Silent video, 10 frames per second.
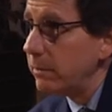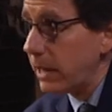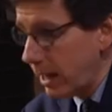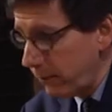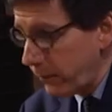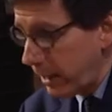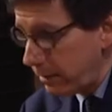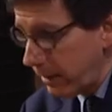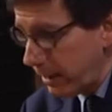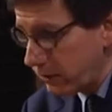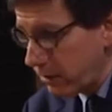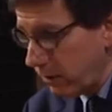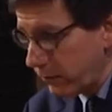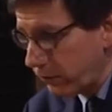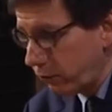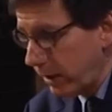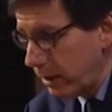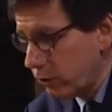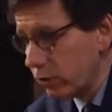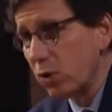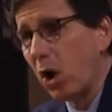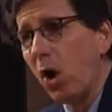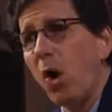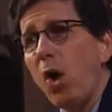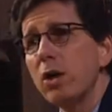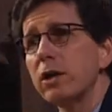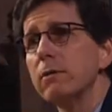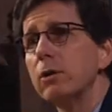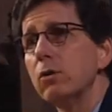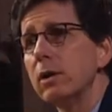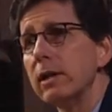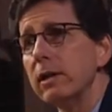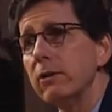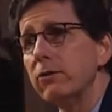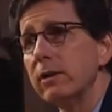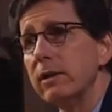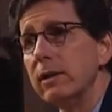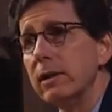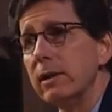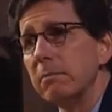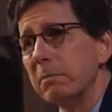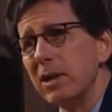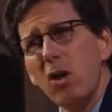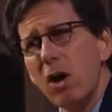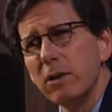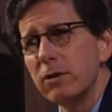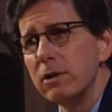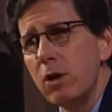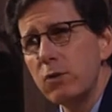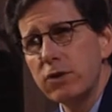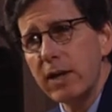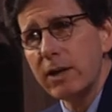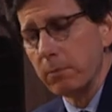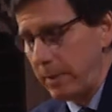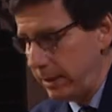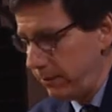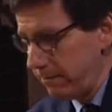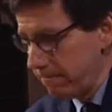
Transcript: But I find myself a stranger to all communities and belong to no settlement.